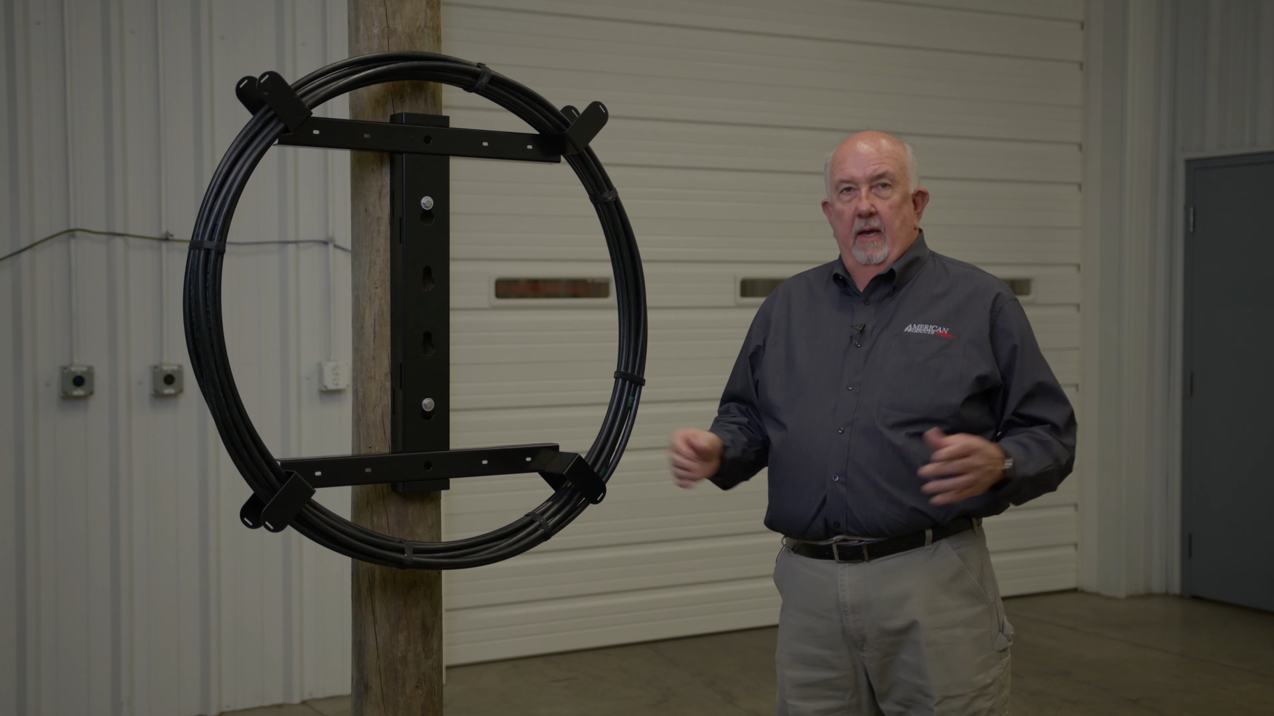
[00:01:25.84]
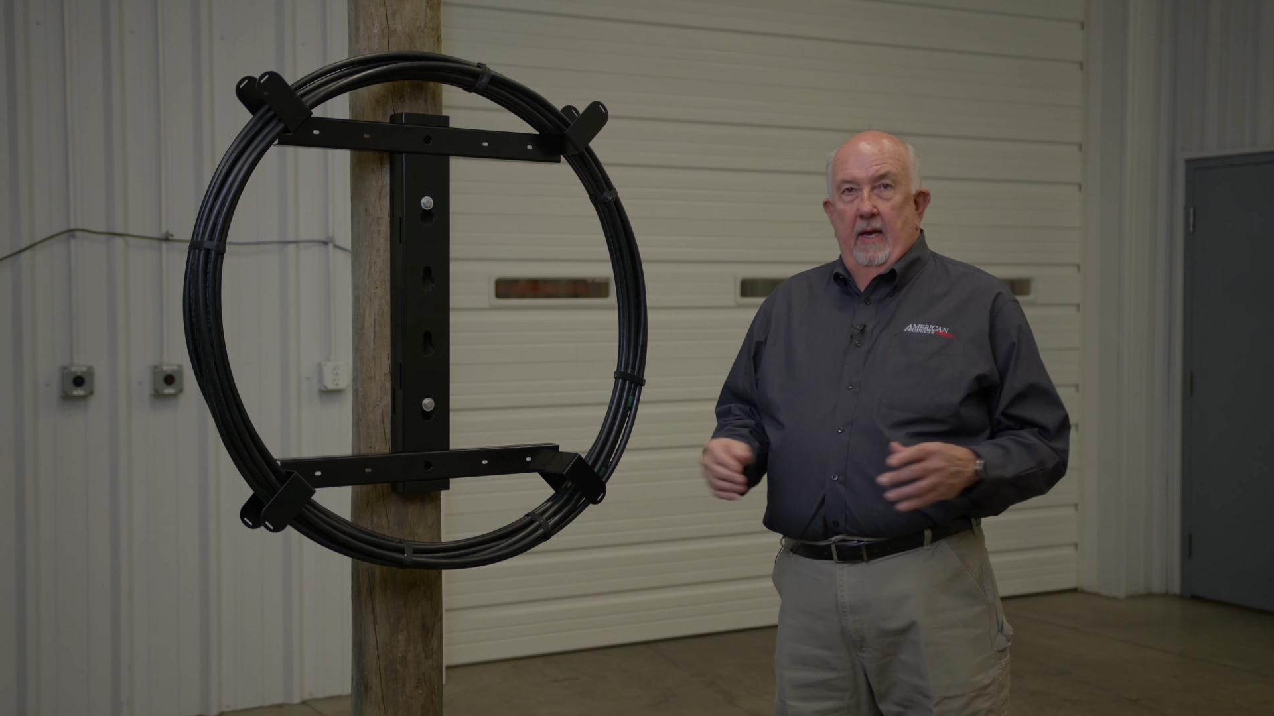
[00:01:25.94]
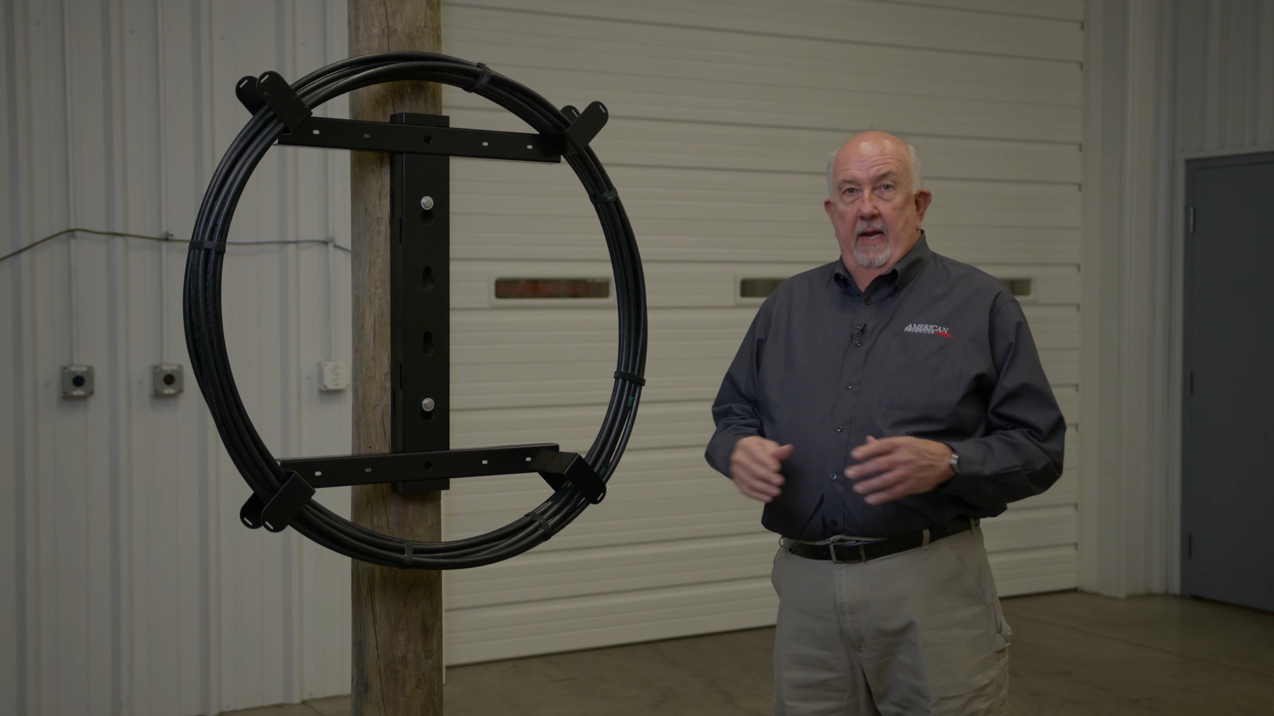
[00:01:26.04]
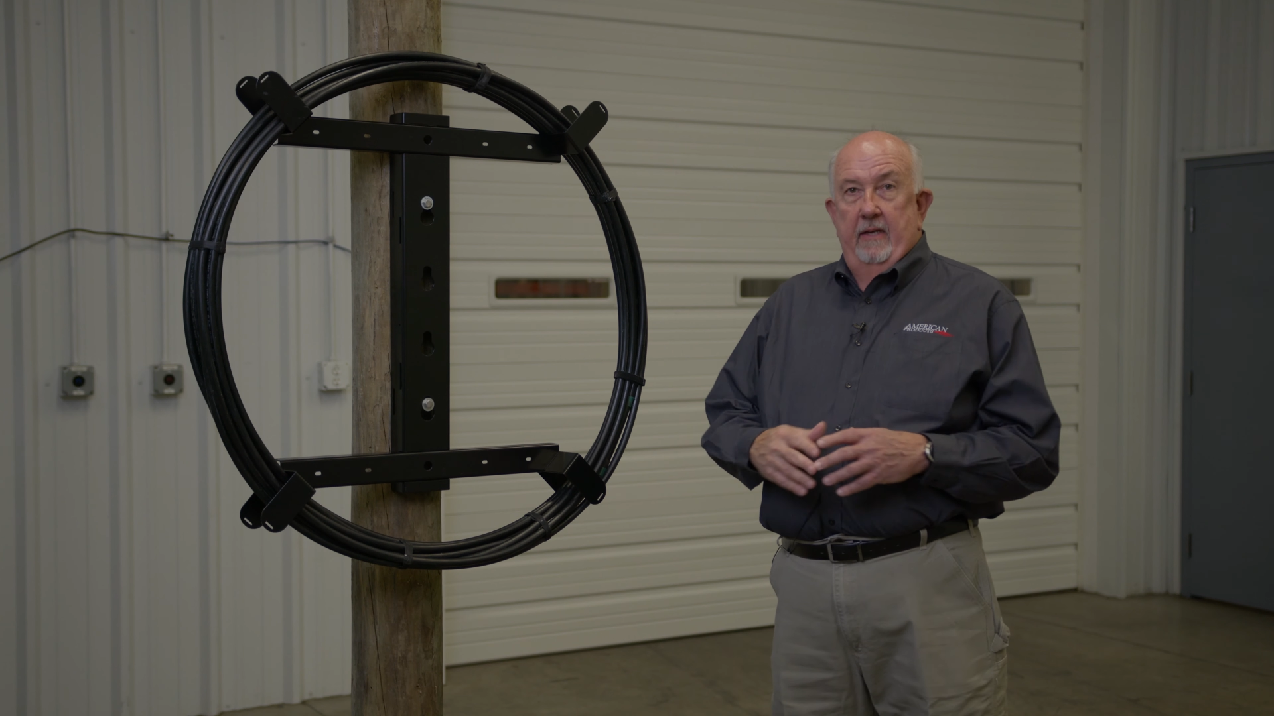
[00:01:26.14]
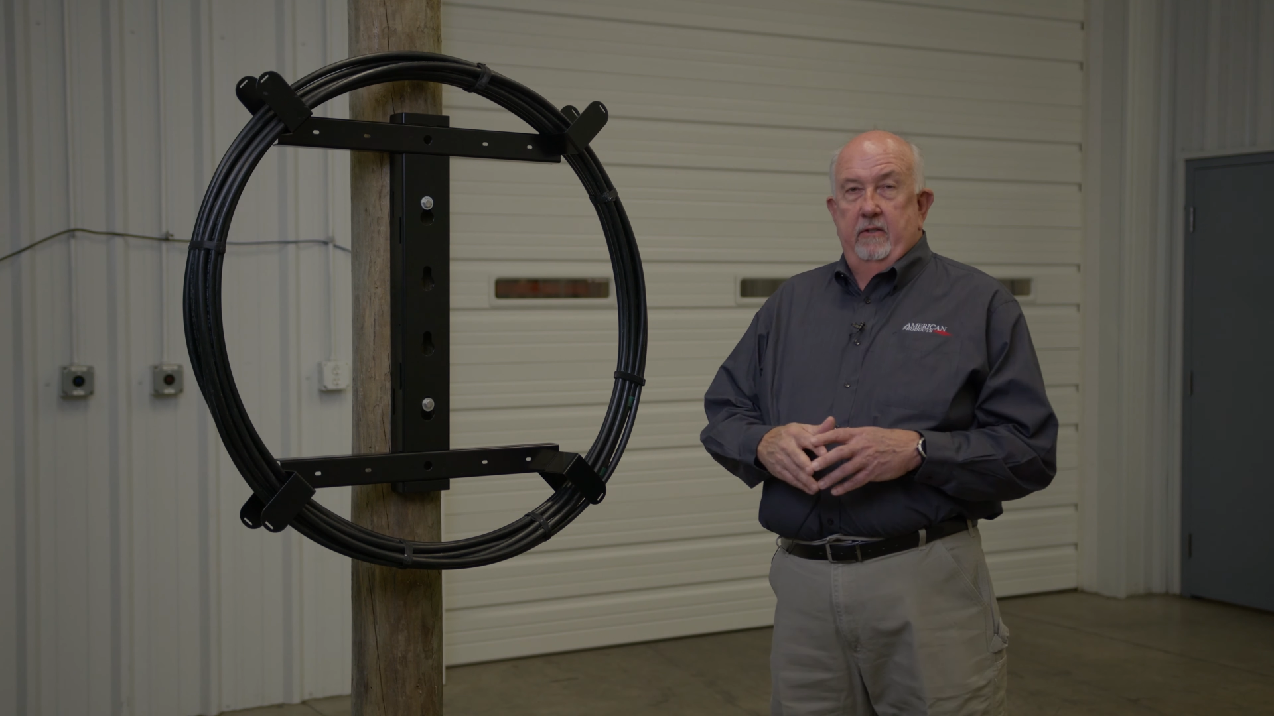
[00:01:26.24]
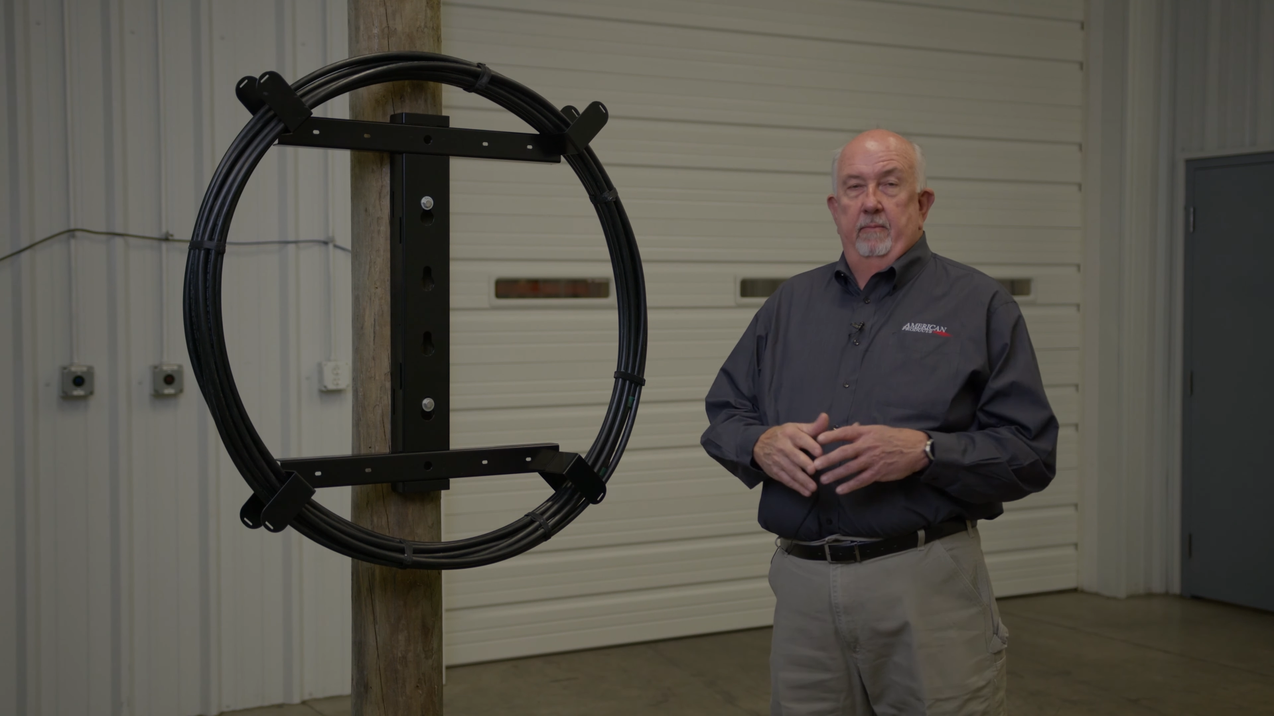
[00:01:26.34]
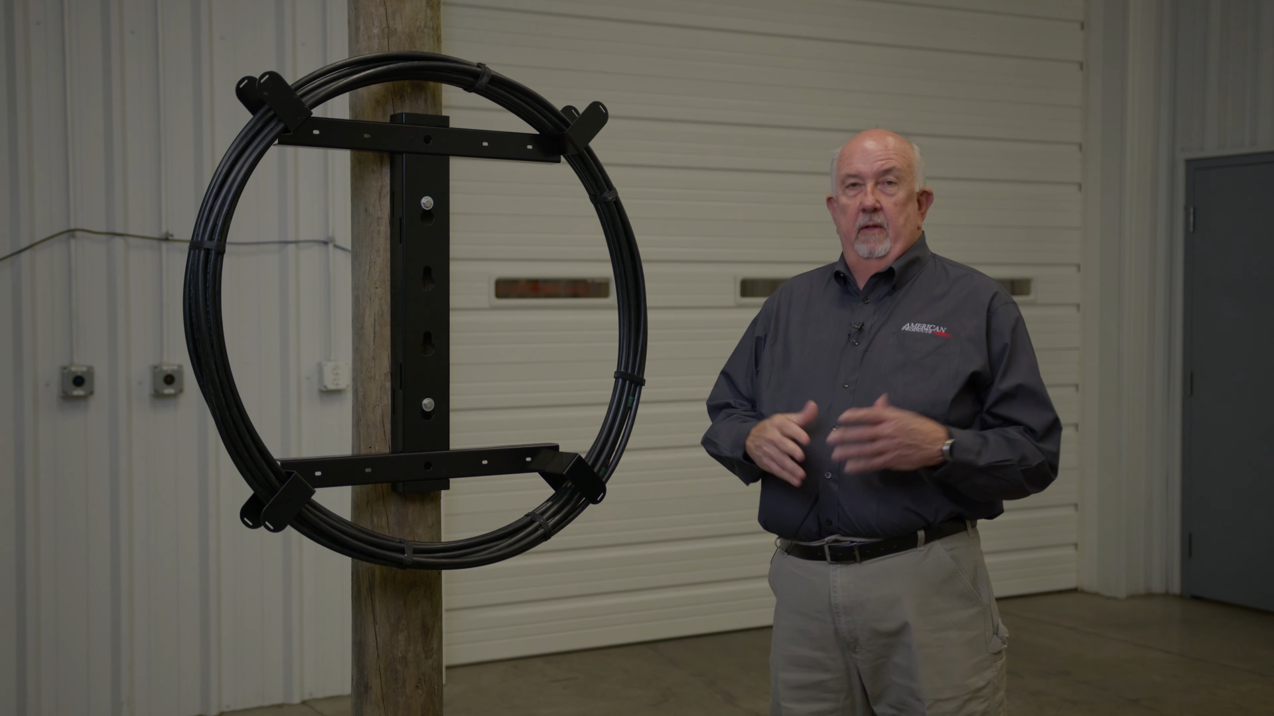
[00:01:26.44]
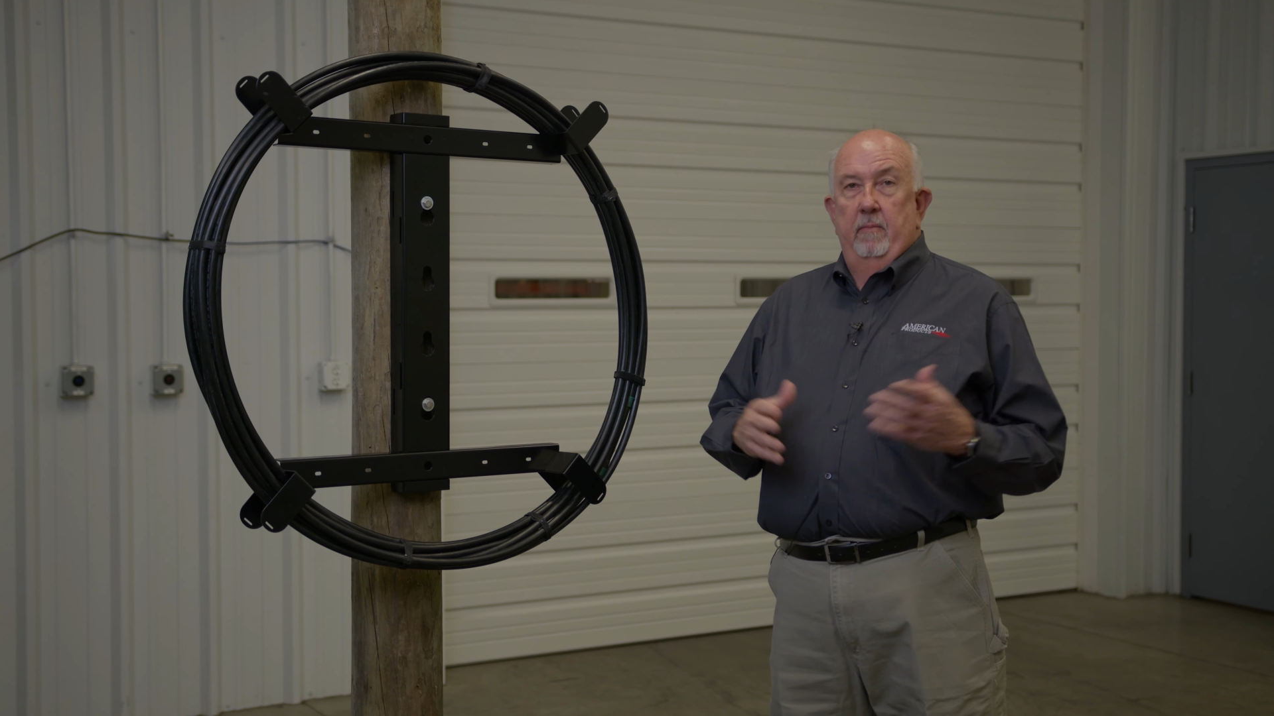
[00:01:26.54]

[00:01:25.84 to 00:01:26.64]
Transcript: It has some of